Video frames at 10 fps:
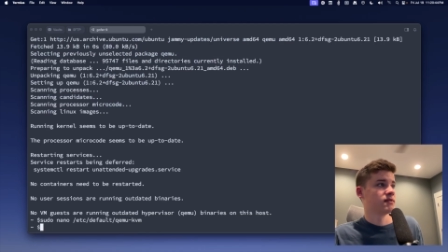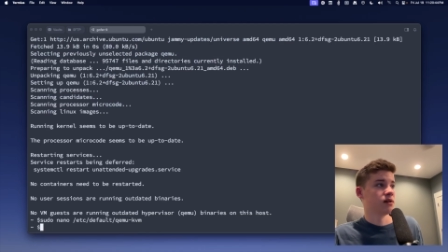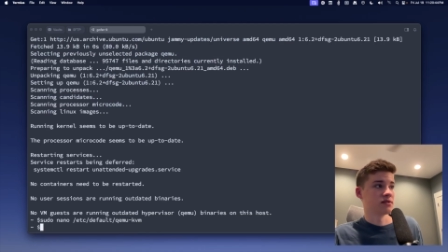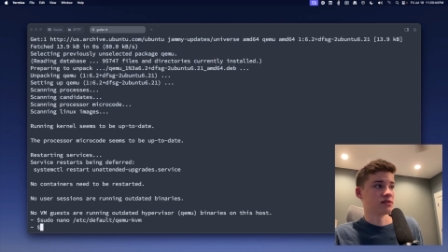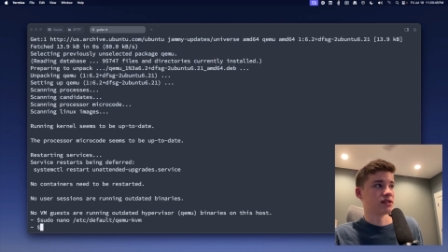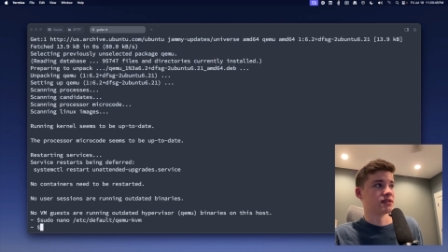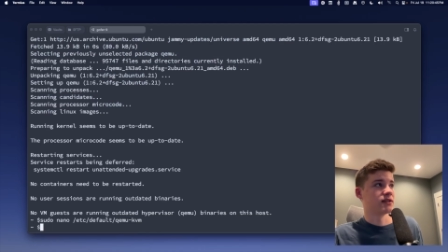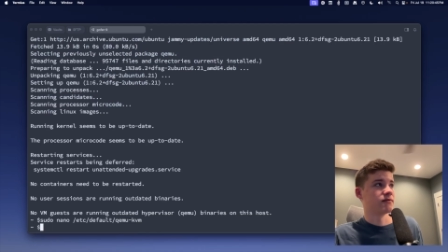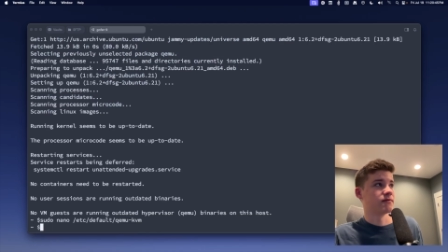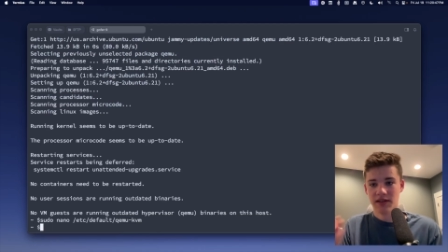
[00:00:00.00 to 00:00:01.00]
That was a lot of
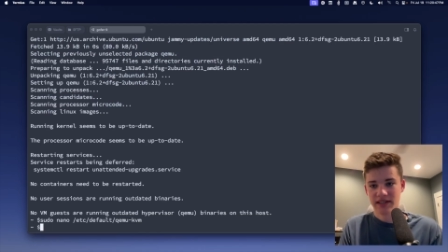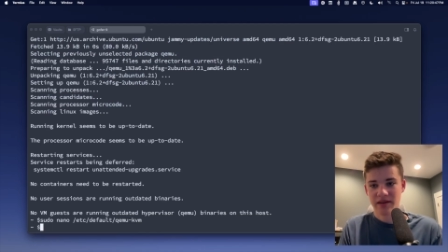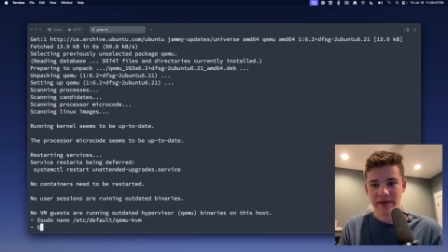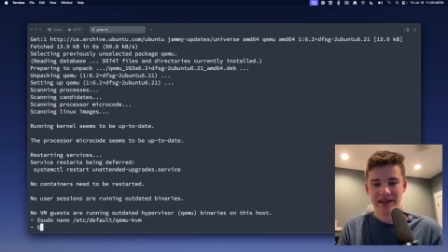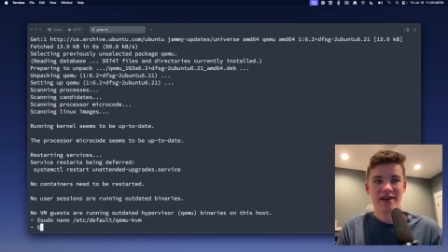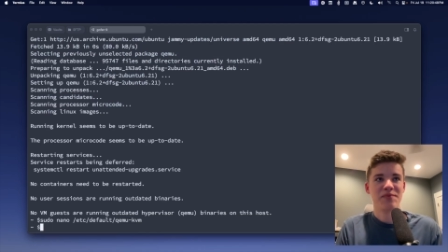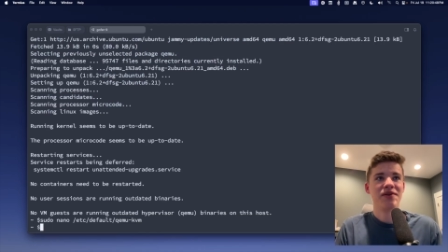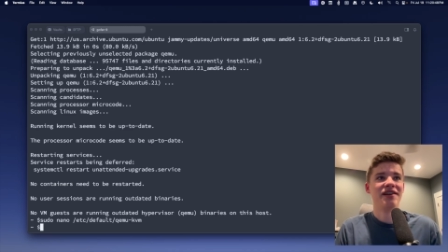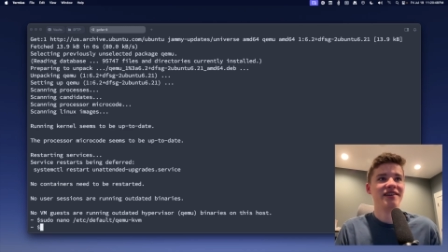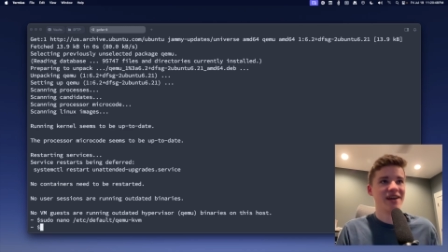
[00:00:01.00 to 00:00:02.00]
stuff. Let's kind of back up.
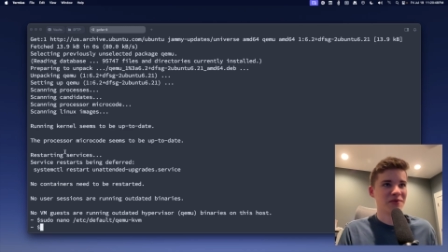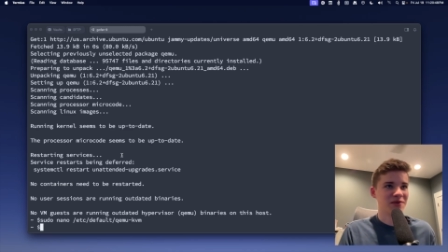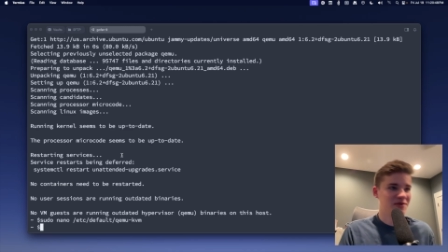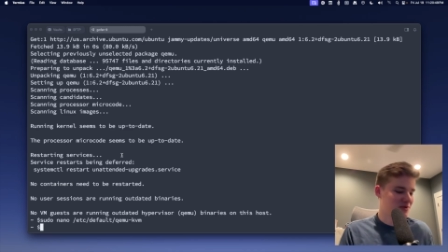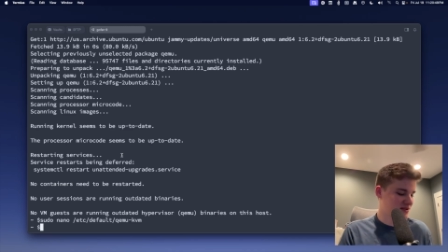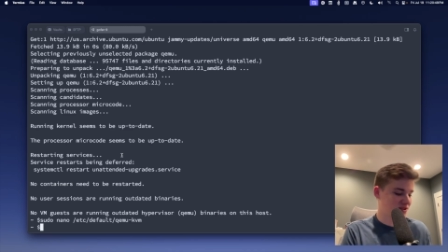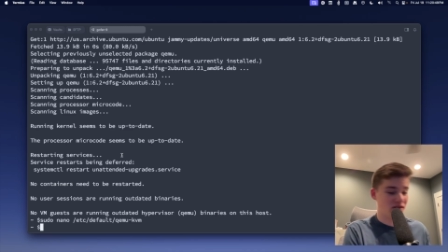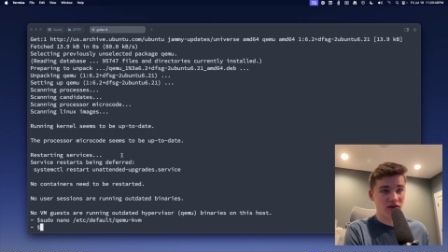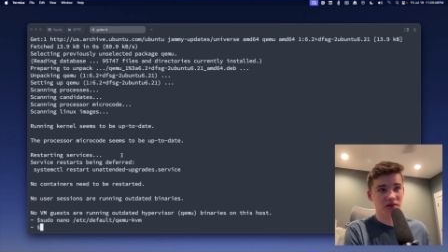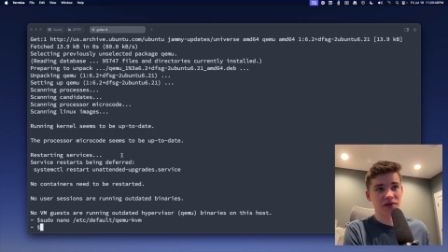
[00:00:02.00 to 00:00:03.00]
Now we're going to install
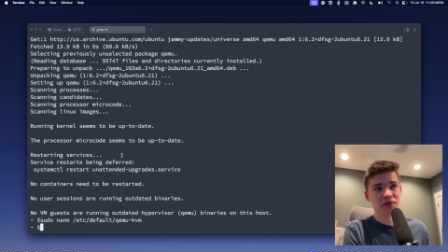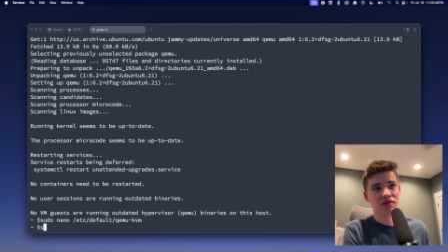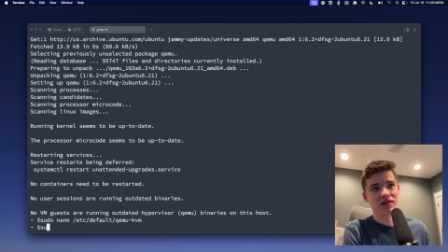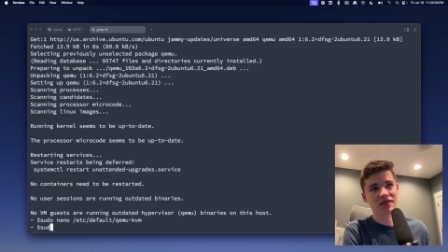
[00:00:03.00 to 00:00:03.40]
rclone,